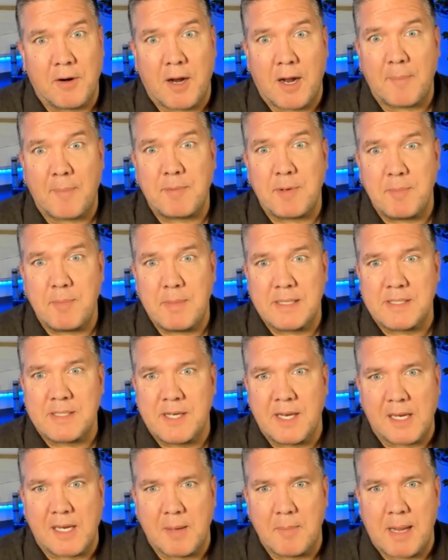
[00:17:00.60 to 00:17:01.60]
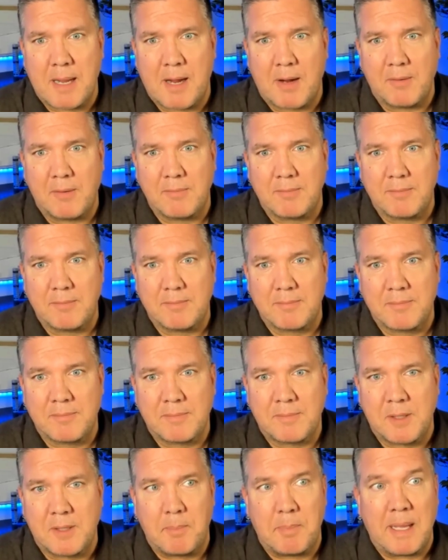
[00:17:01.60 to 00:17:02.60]
optimistic about
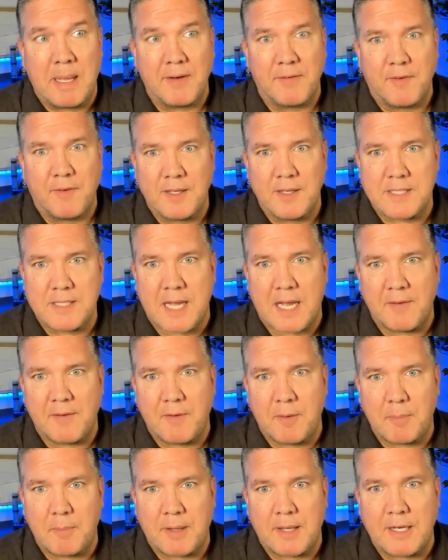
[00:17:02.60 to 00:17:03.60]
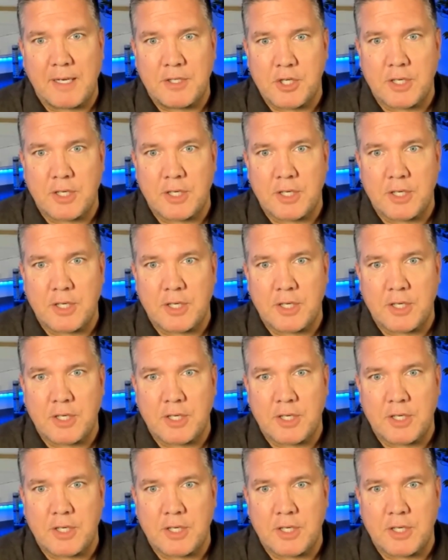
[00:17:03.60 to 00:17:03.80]
the benefits out of it, but they